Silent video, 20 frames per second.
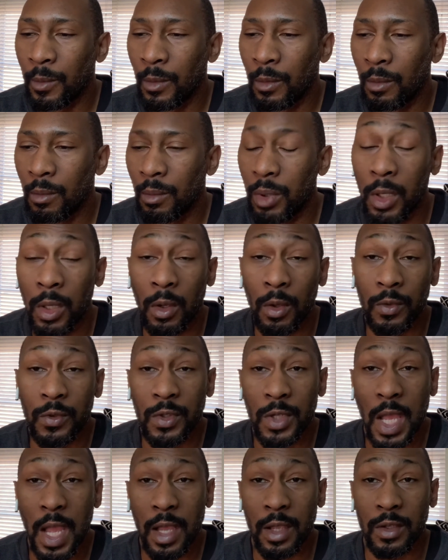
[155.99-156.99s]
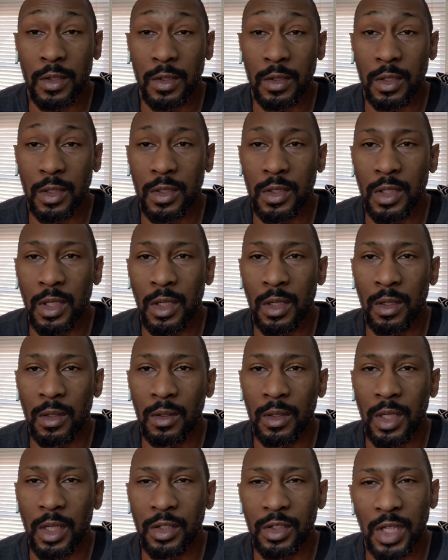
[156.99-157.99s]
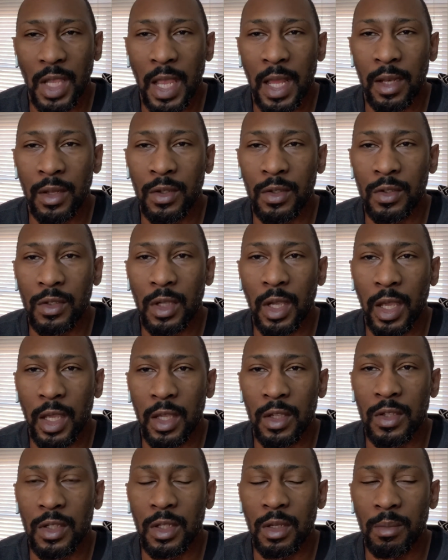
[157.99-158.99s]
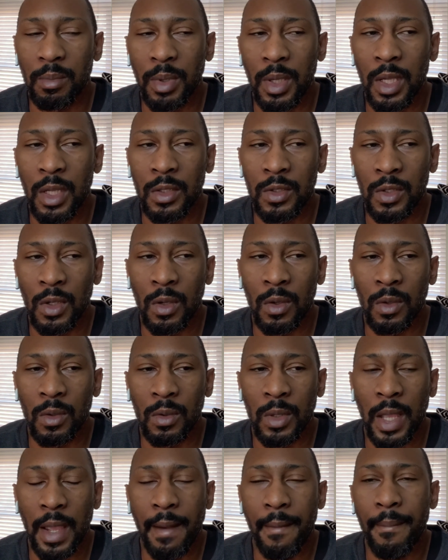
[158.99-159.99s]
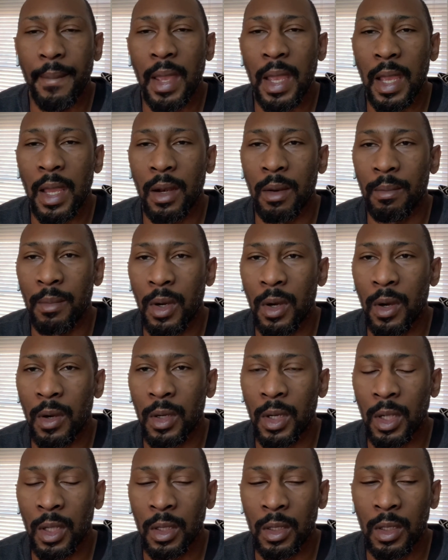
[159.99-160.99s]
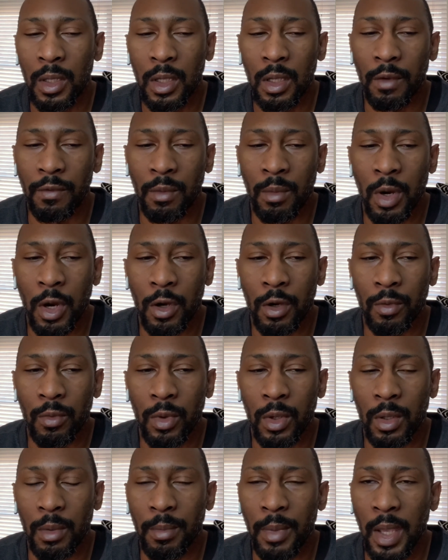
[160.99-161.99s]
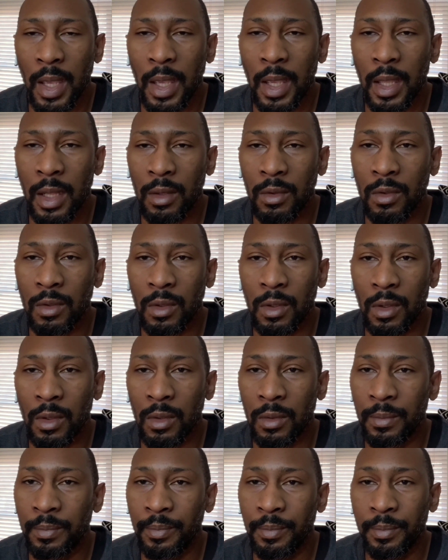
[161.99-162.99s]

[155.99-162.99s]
Putting on socks is still a challenge. I guess it depends on how bad I'm hurting. If I'm hurting really bad, you know,